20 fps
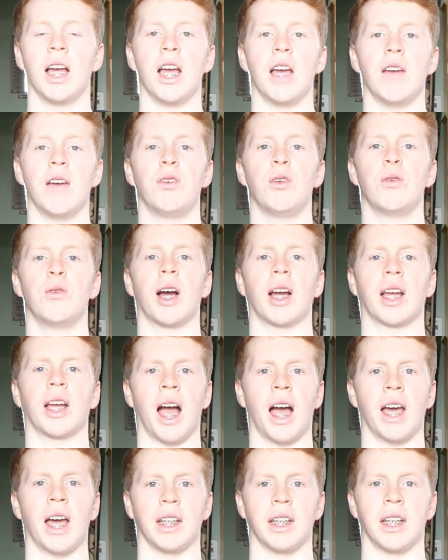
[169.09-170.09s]
If you are
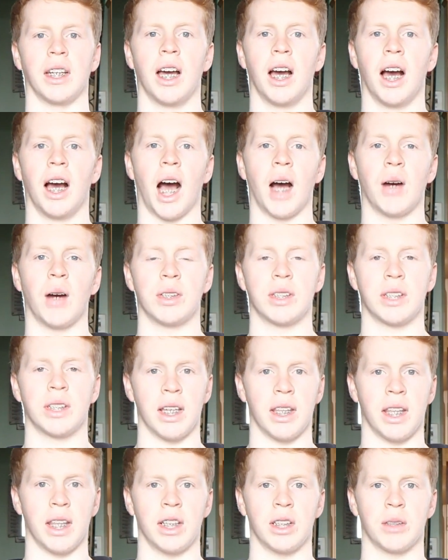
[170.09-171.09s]
cutting, I would
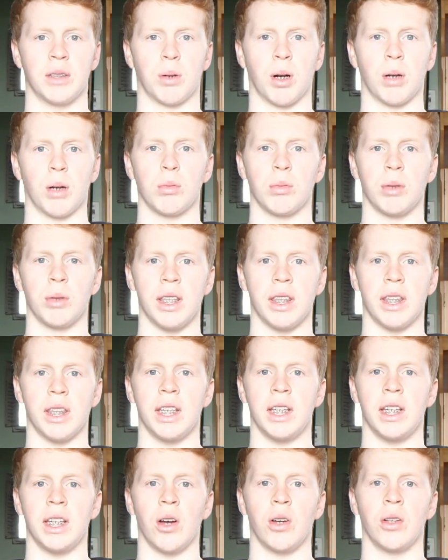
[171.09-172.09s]
say that is probably
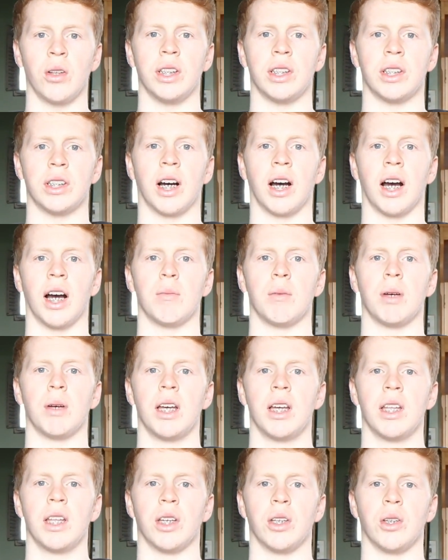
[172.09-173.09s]
the only time
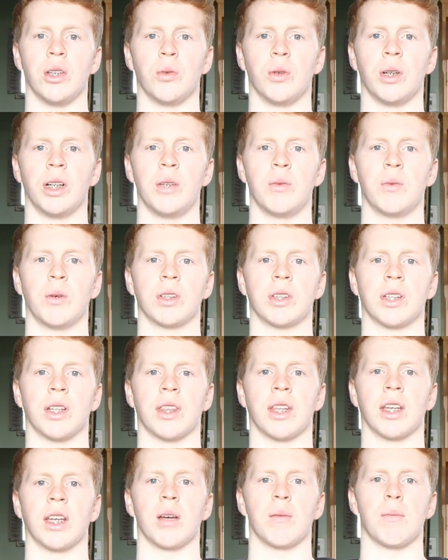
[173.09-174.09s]
that you really want to
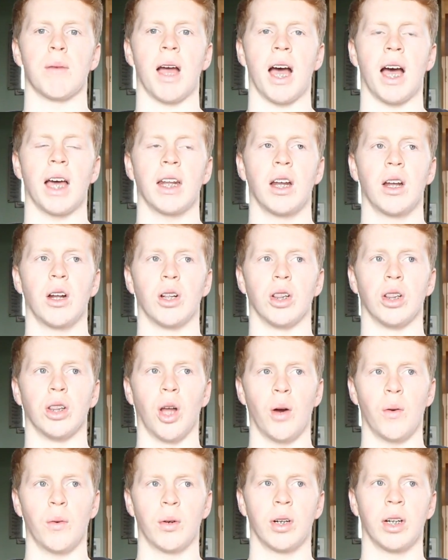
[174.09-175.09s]
think about
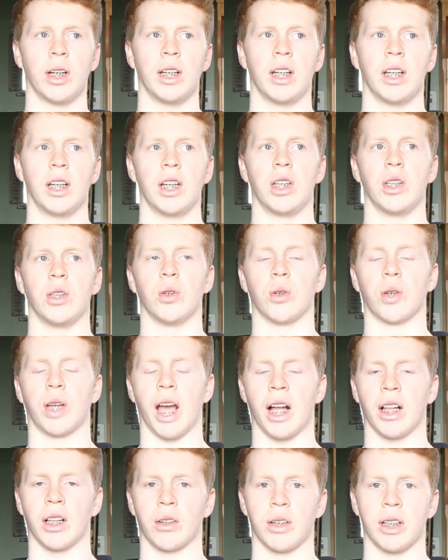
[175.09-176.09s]
lowering your
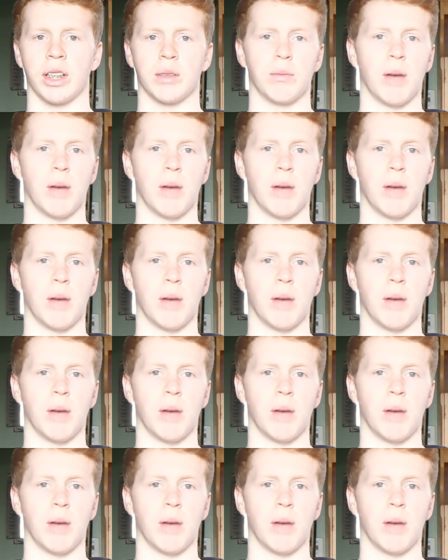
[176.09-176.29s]
calories,